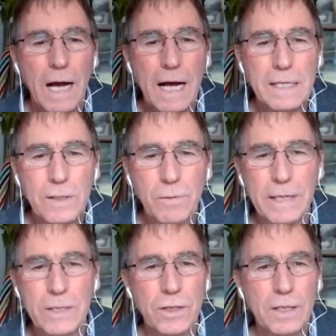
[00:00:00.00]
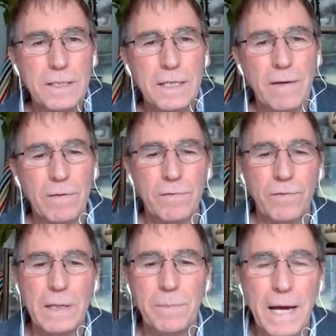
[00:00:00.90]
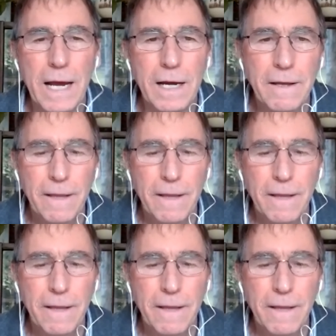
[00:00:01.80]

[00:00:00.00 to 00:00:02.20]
asked questions, given feedback,